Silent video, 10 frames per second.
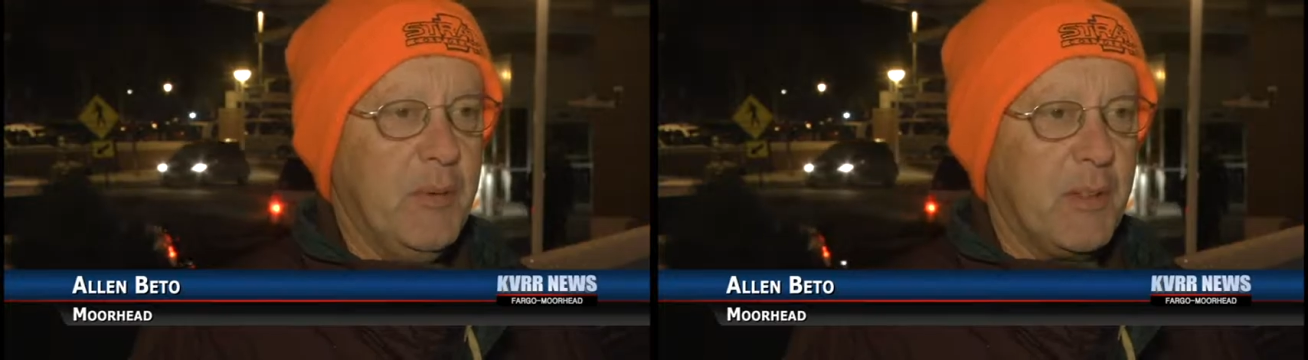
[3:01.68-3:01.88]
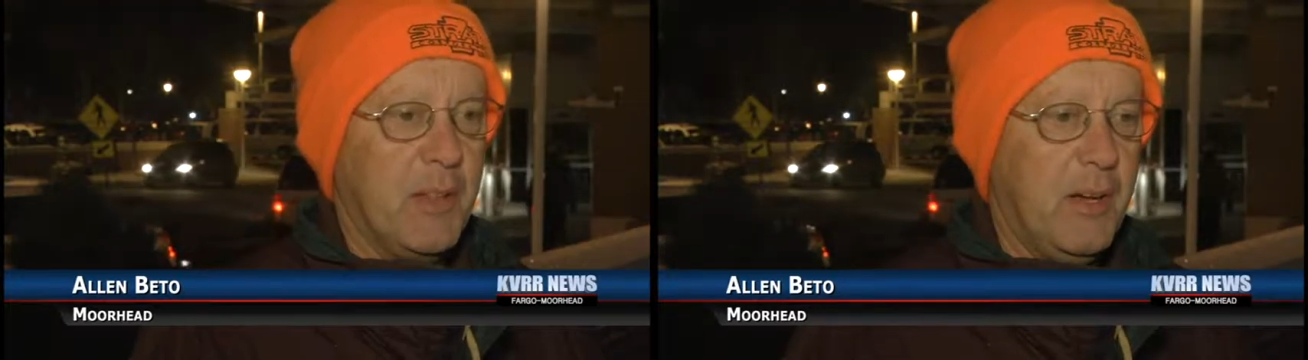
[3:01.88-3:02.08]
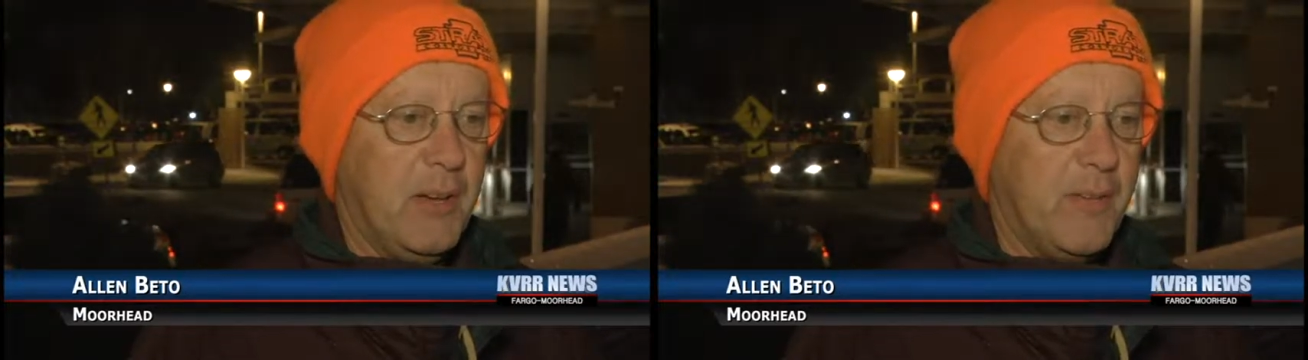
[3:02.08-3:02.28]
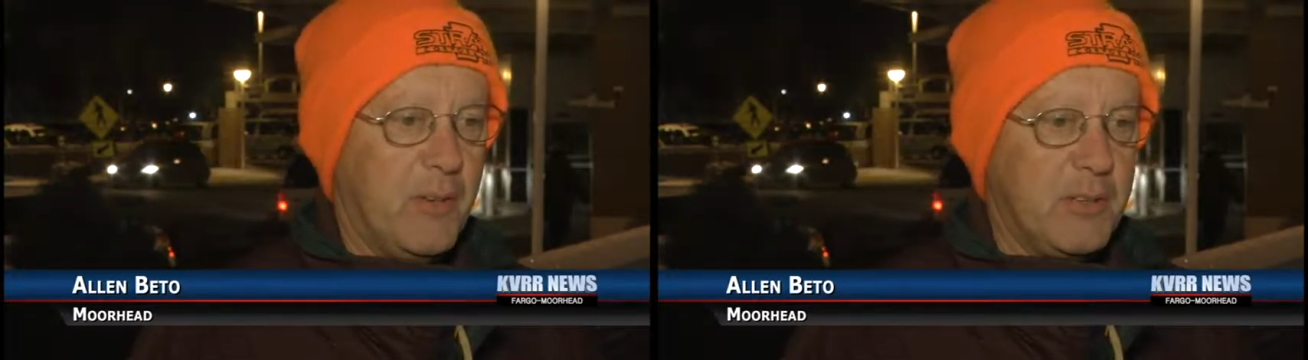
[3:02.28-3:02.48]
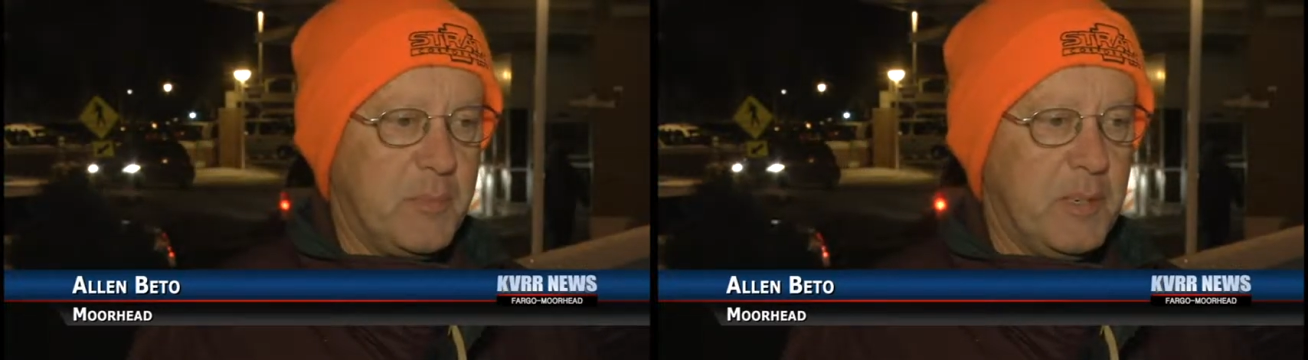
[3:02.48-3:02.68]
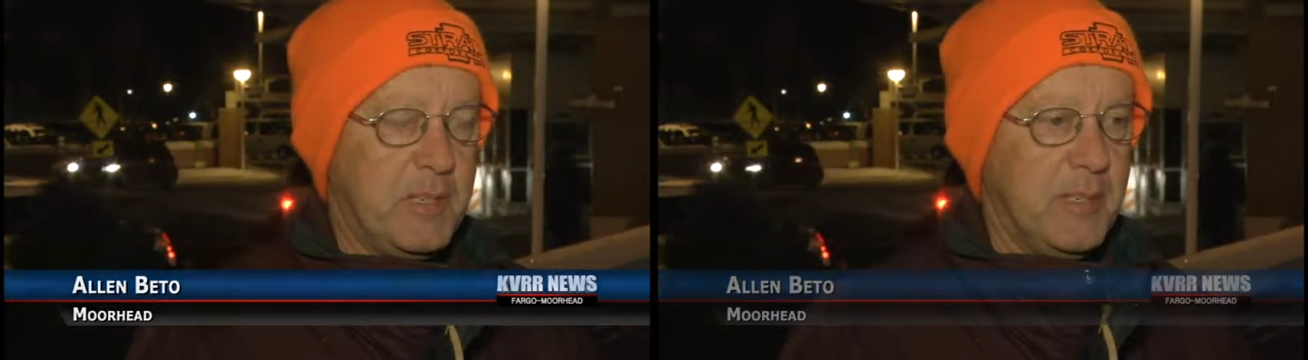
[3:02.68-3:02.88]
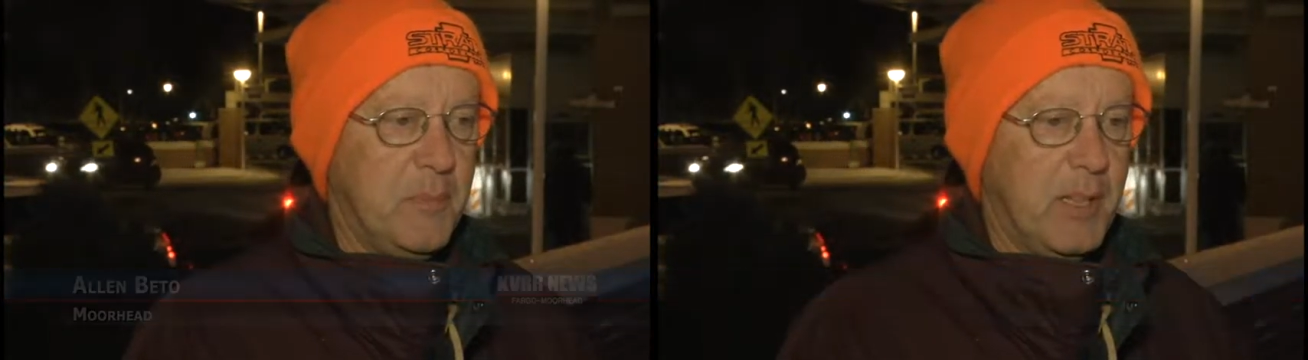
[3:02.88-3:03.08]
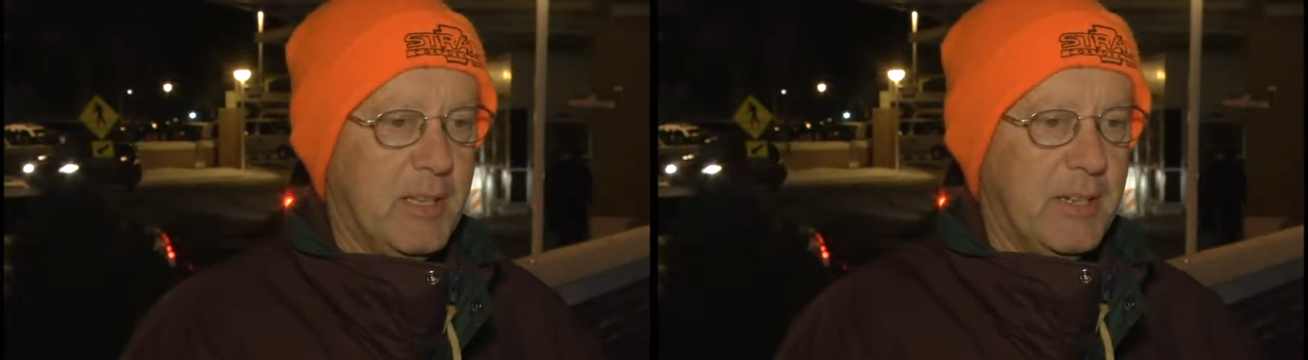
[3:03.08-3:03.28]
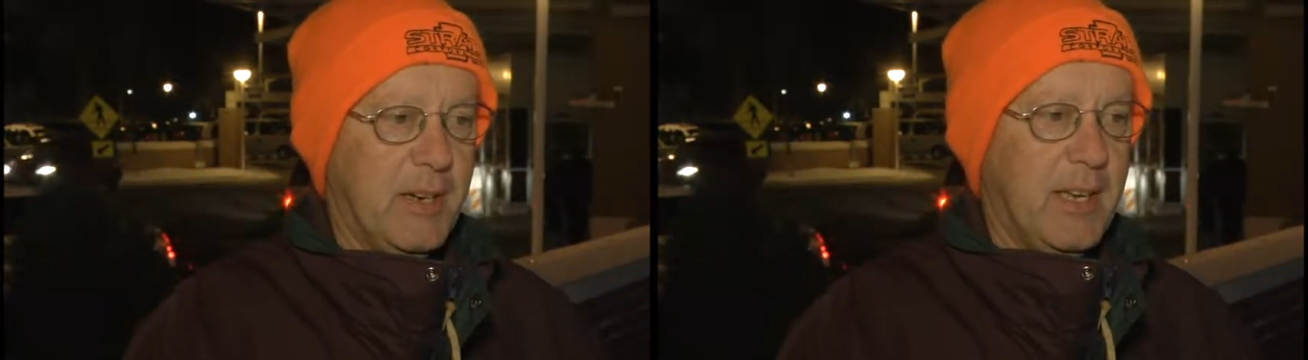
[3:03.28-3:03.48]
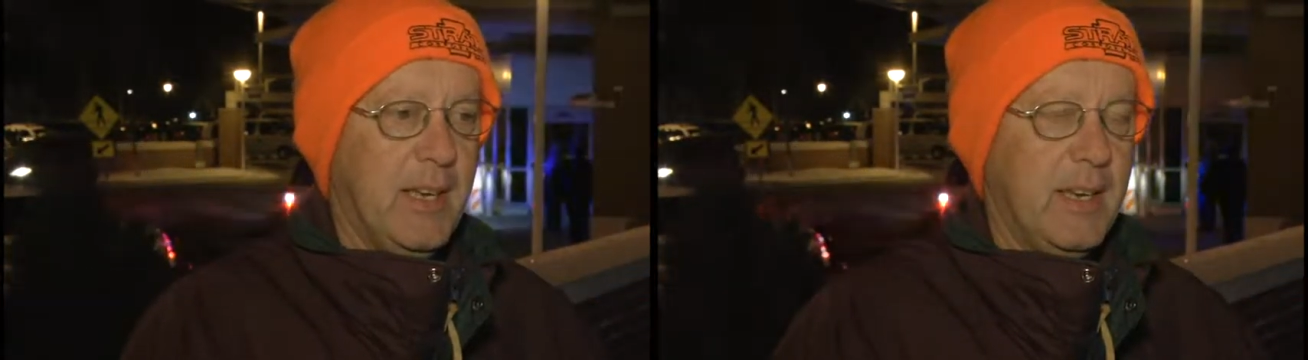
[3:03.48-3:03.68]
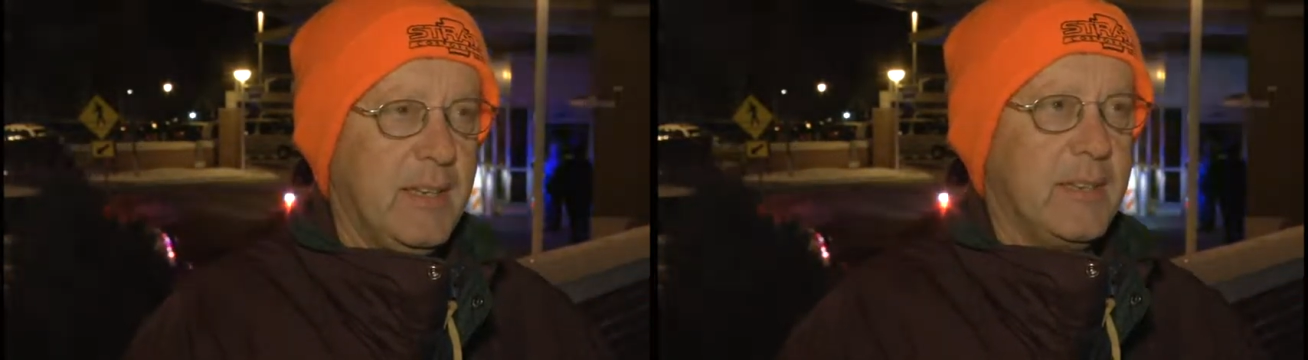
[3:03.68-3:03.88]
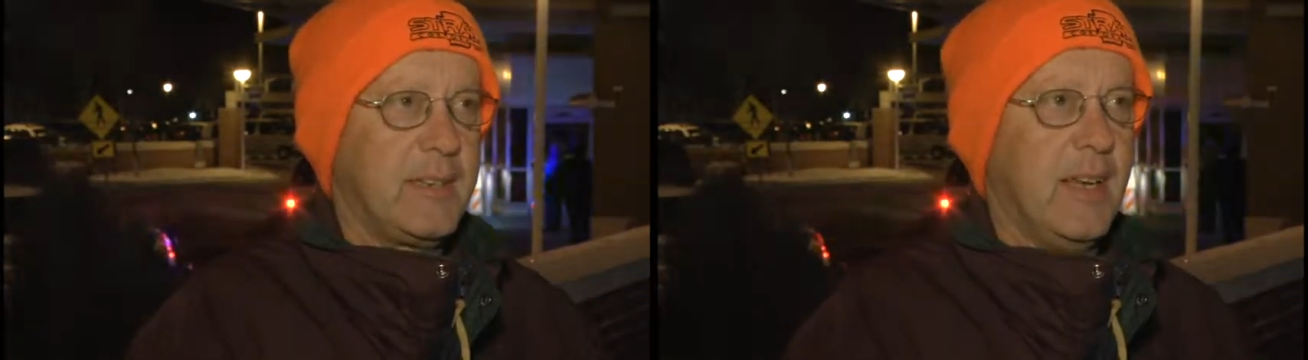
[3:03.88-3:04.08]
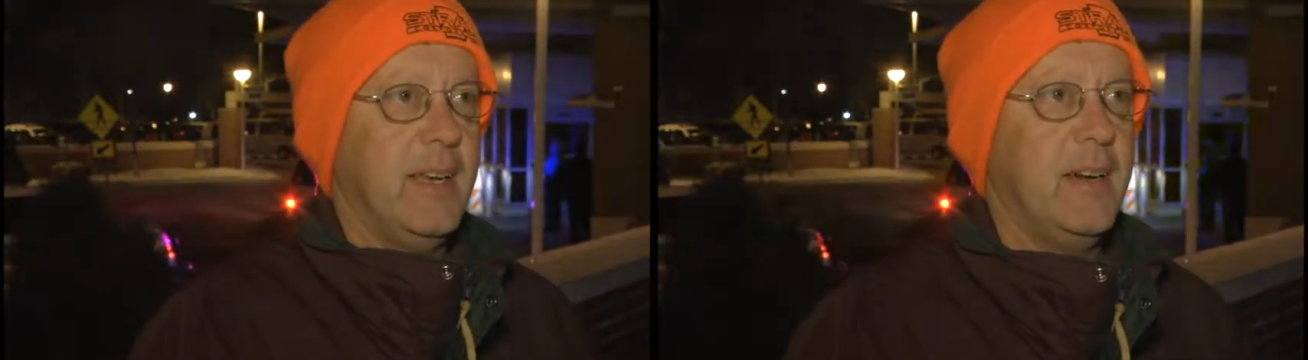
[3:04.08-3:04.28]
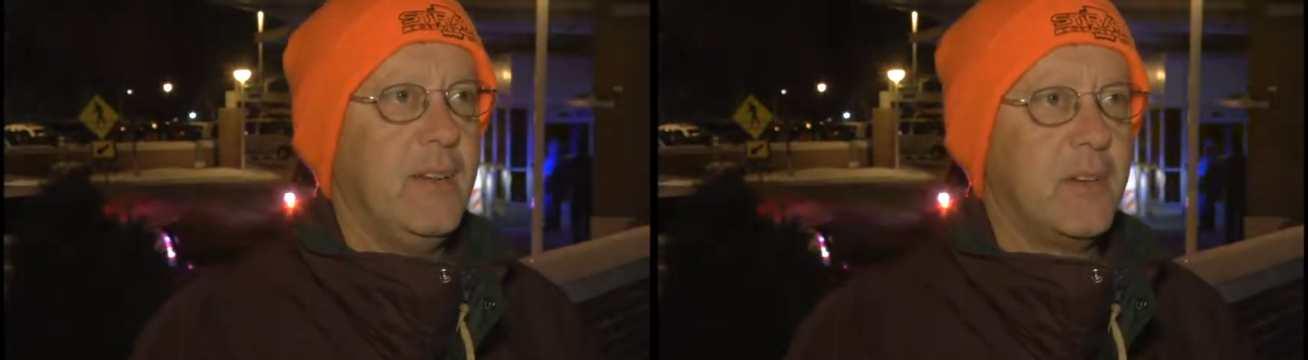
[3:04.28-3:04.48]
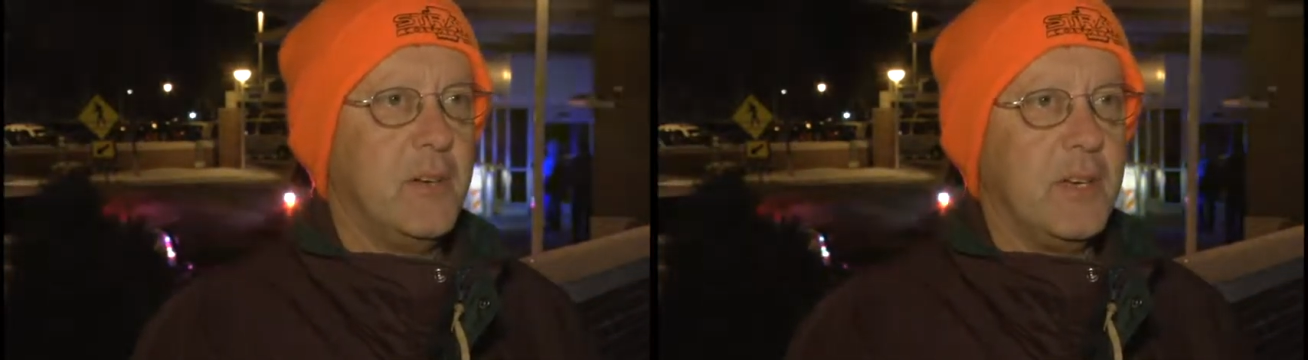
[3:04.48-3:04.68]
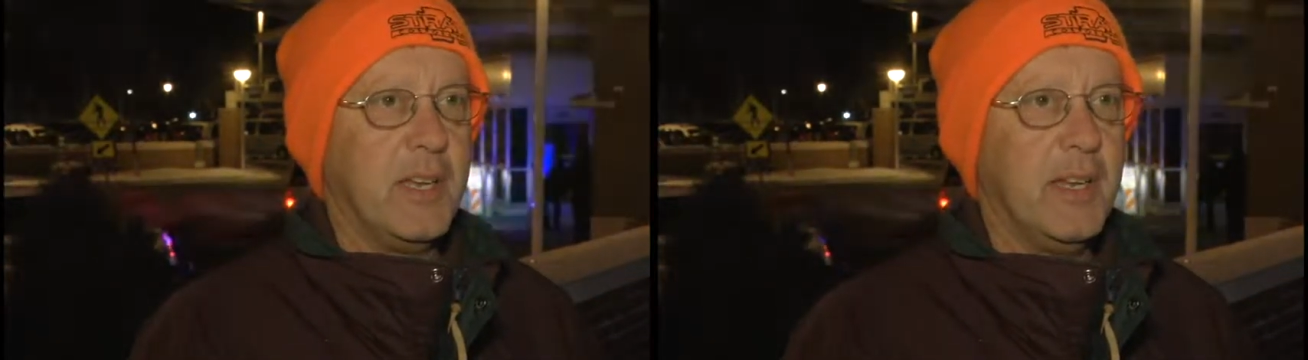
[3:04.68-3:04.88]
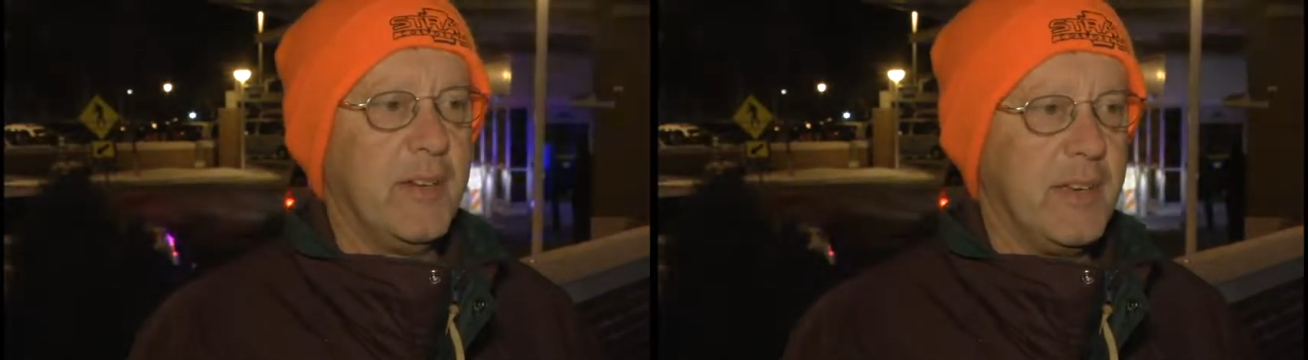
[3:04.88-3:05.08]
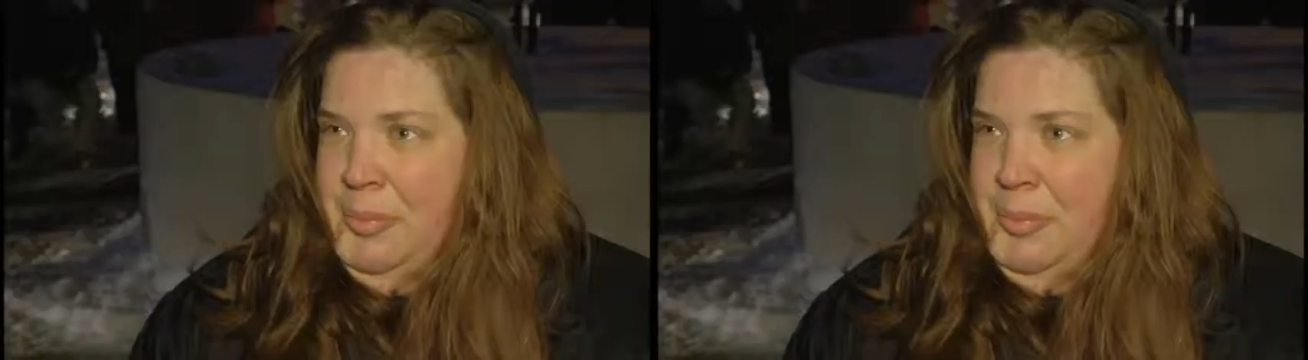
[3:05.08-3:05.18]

being with law enforcement and military kind of kind of all go together.